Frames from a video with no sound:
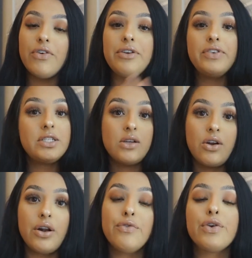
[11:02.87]
And if it's
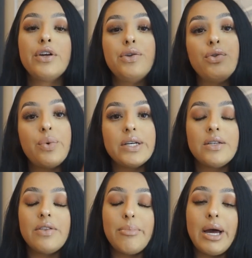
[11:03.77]
not enough, you can do the rest
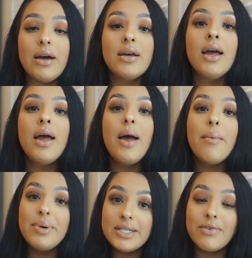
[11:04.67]
of the bag.
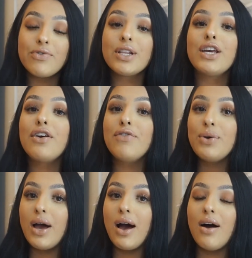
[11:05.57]
But definitely if
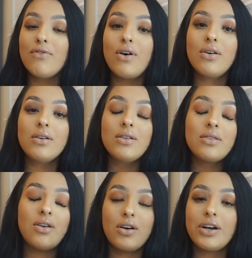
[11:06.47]
you have
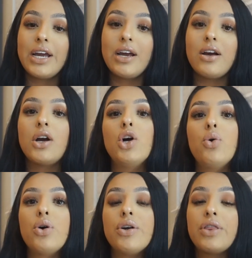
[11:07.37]
longer hair
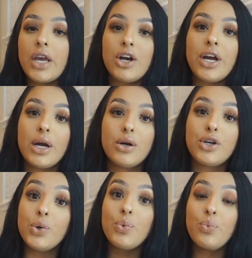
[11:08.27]
or thicker hair,
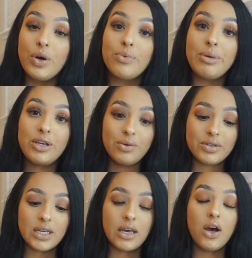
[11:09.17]
you will be
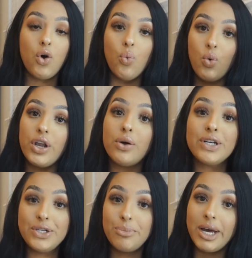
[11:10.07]
using one or
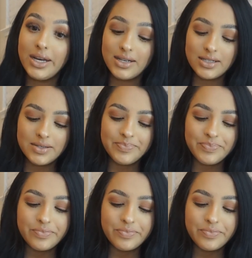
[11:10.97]
two bags.